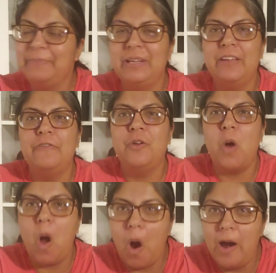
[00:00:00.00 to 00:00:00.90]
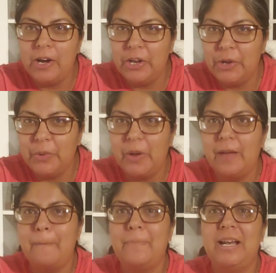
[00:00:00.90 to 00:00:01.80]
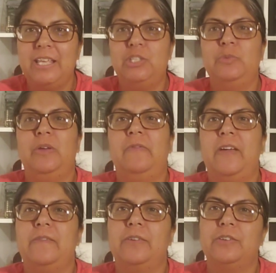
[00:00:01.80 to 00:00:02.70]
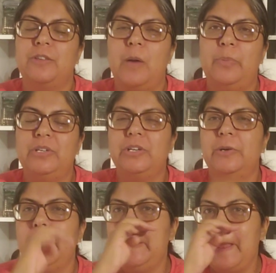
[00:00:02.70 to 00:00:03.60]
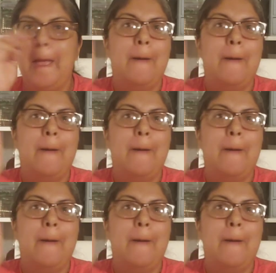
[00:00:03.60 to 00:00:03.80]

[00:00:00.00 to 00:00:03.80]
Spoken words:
But if you are new, please do me a favor, stop what you're doing,